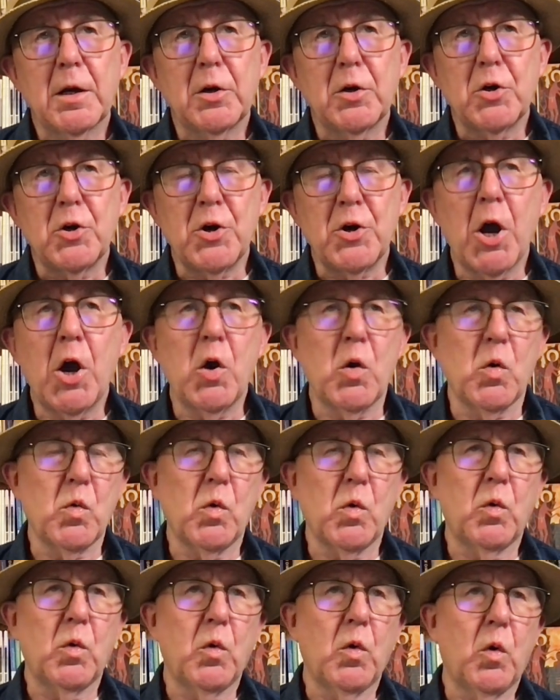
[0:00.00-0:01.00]

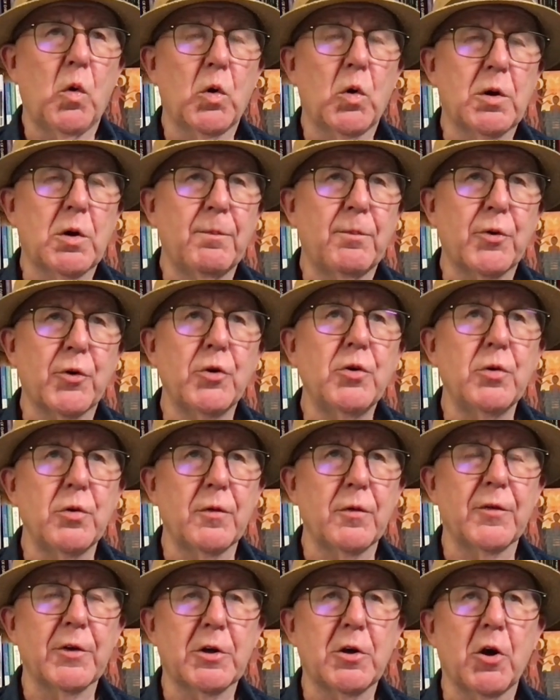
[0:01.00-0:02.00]
know or can
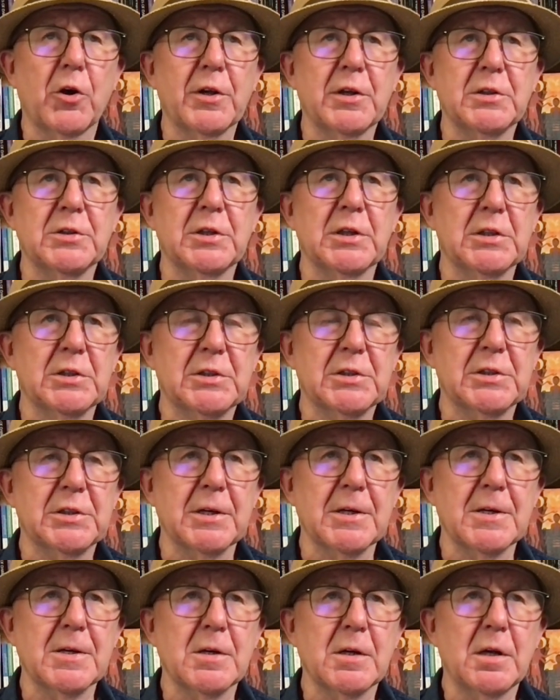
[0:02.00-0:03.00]
prove that God exists,
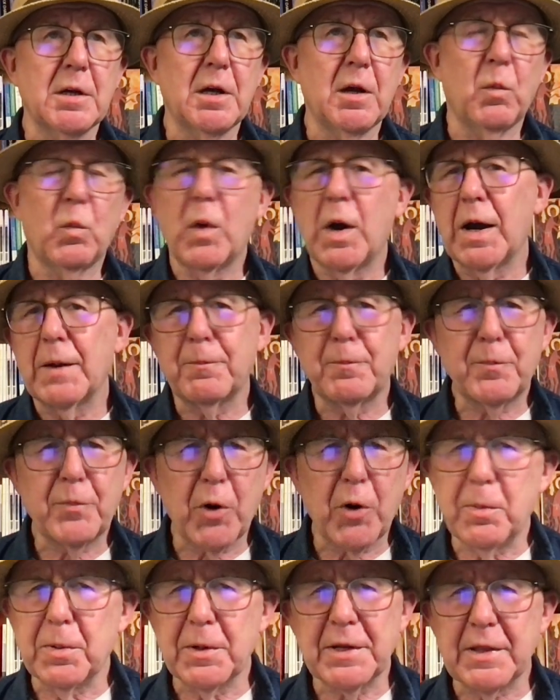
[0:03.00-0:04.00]
and why
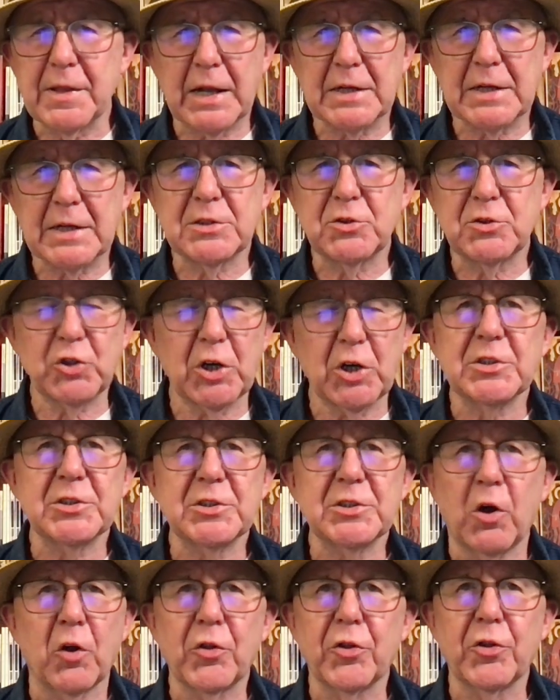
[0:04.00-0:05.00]
probably that's
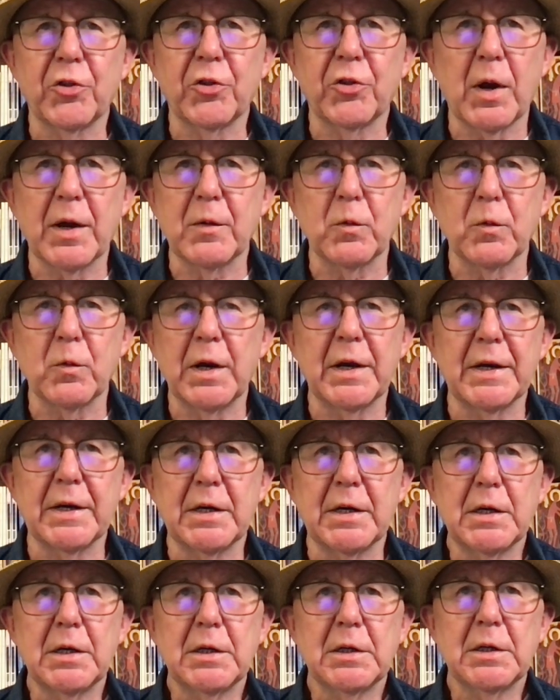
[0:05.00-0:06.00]
just not the right
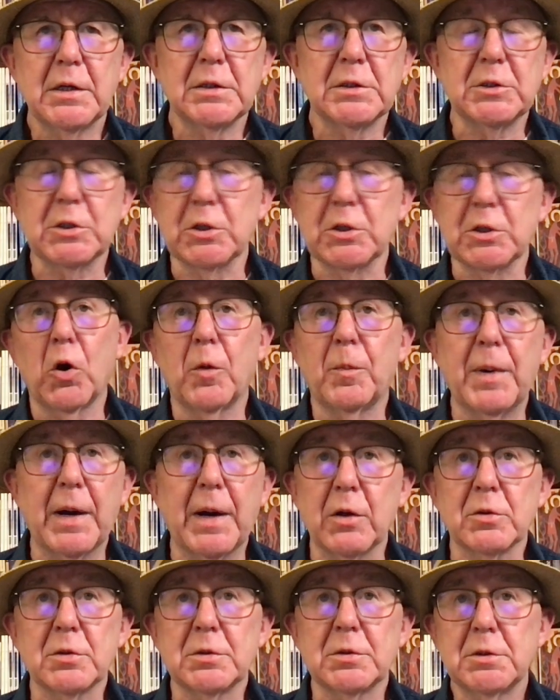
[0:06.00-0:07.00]
way to go
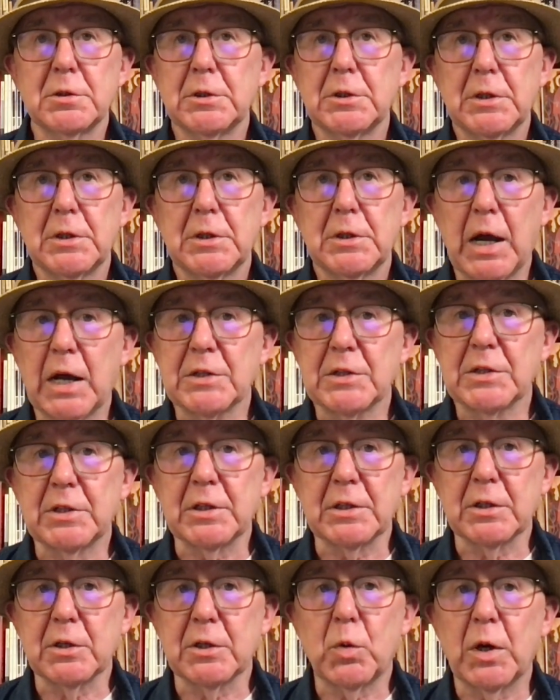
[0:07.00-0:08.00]
about
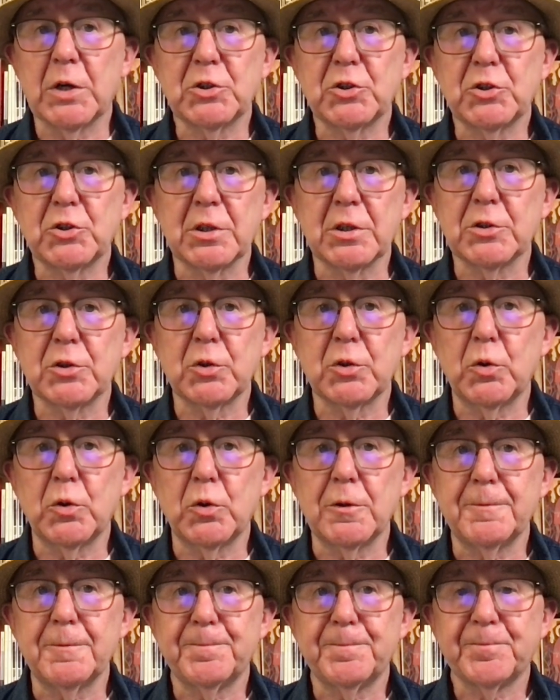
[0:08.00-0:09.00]
asking the question at
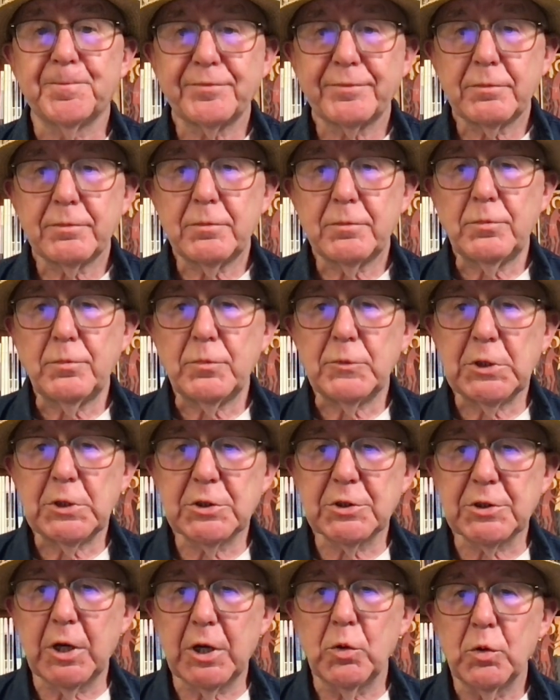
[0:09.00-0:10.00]
all.
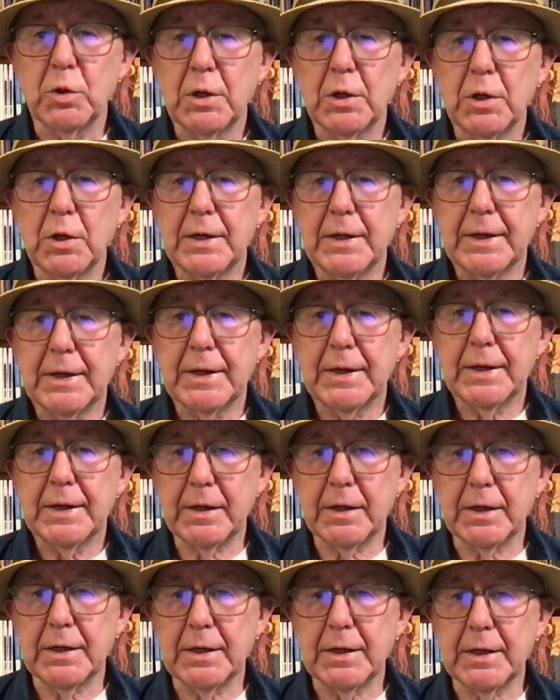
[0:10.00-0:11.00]
So
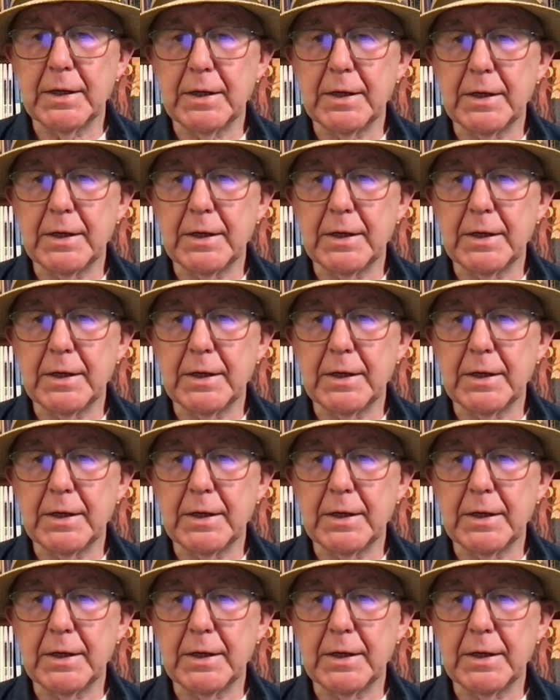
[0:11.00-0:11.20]
here is